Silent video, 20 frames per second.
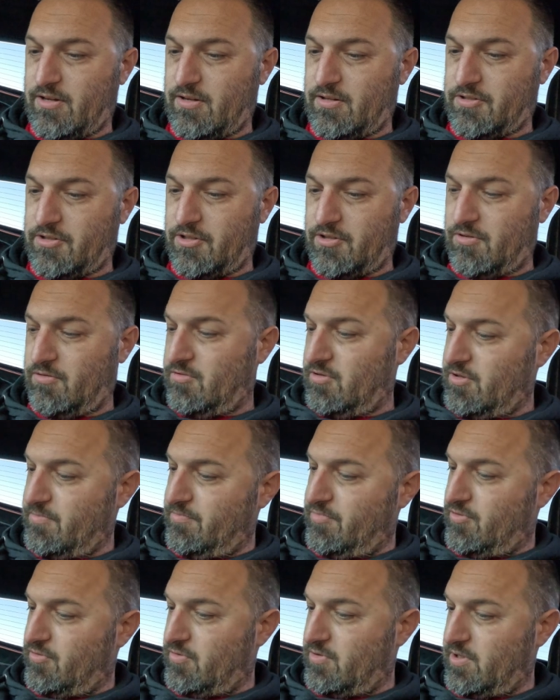So
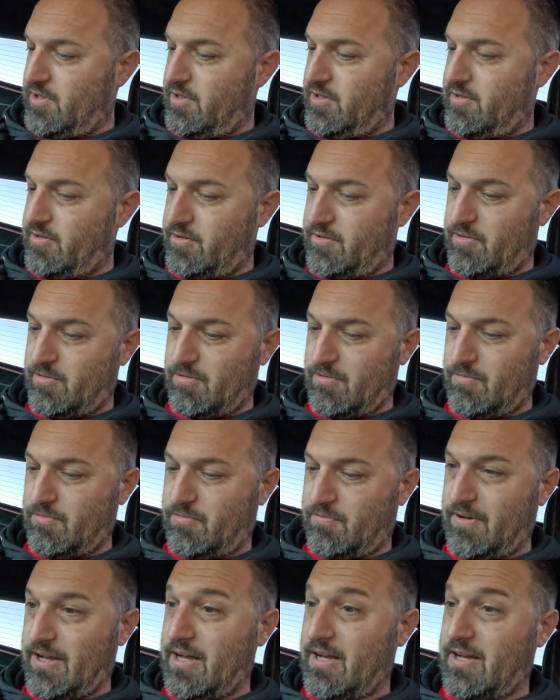
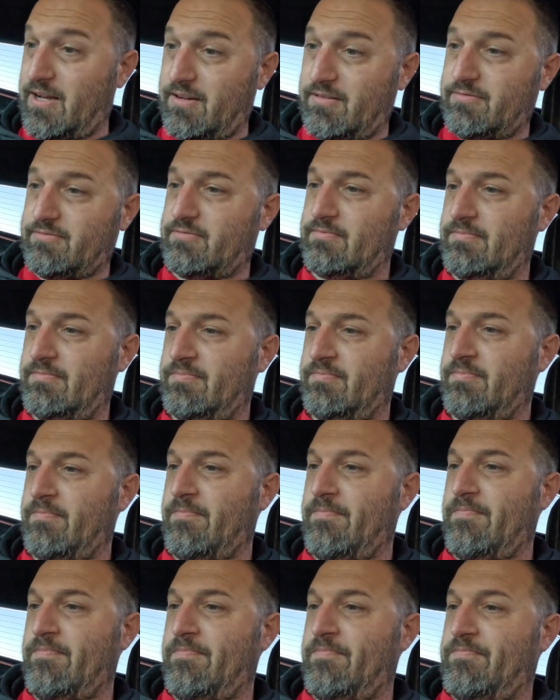1.05,
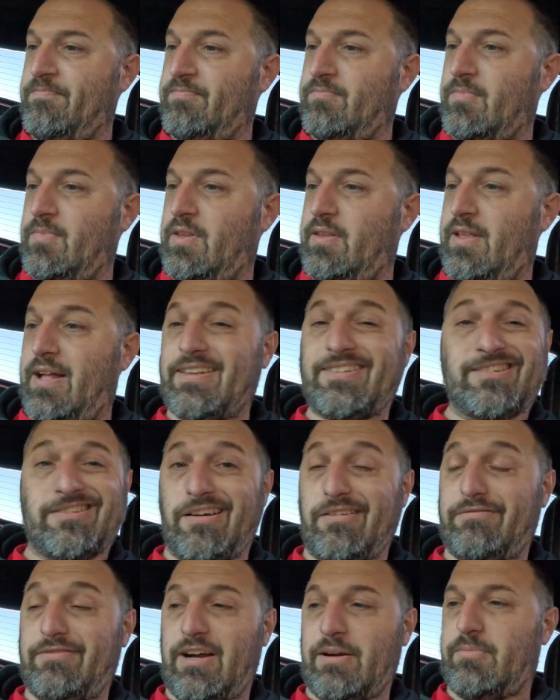and that's
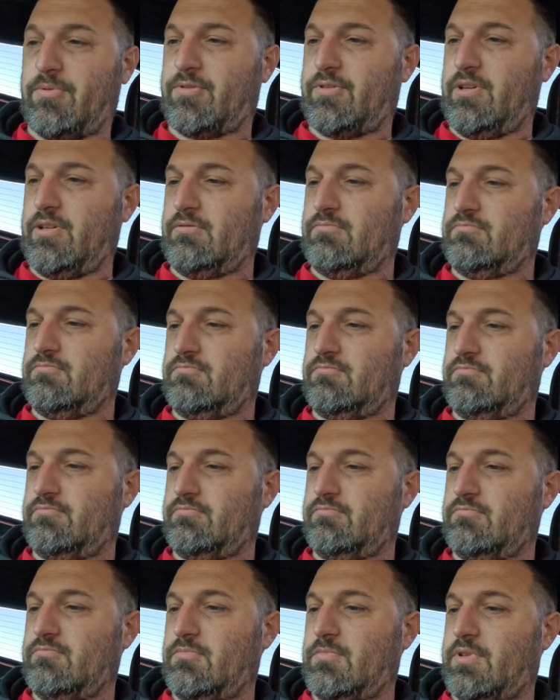5%.
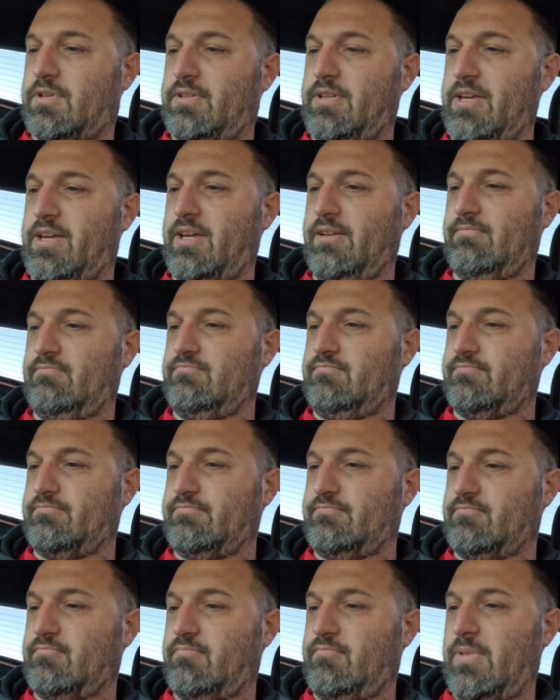Click it,
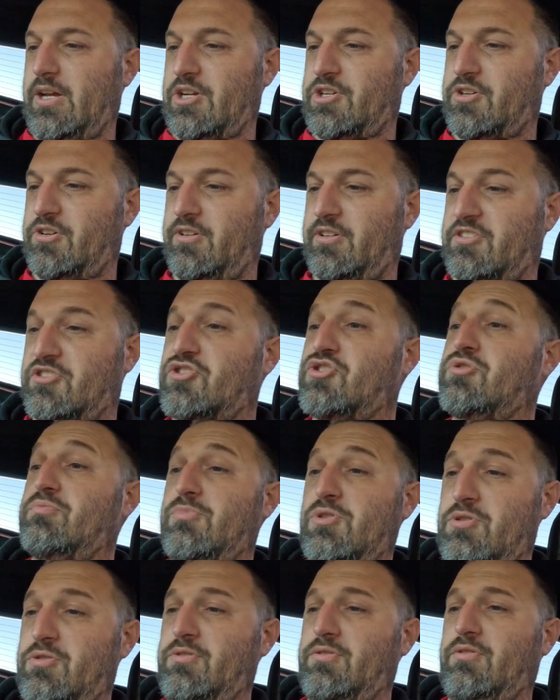make sure it's
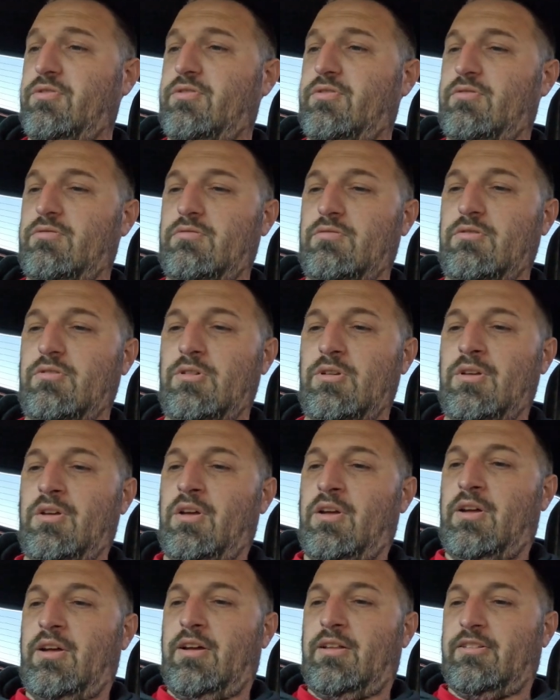smooth,
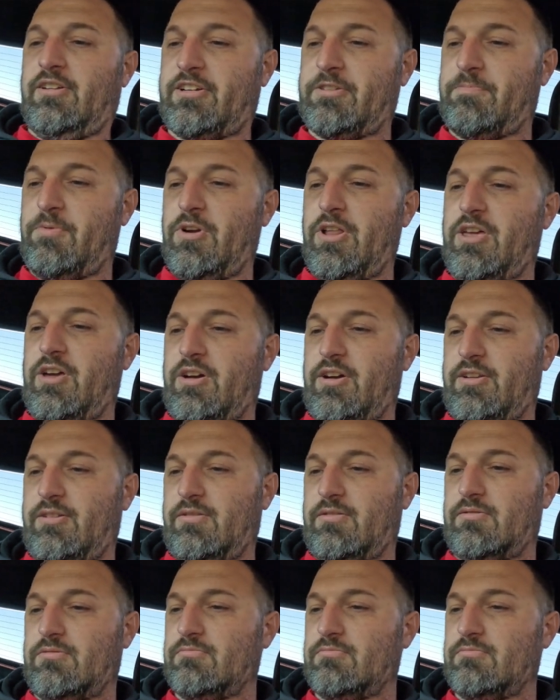looks pretty good.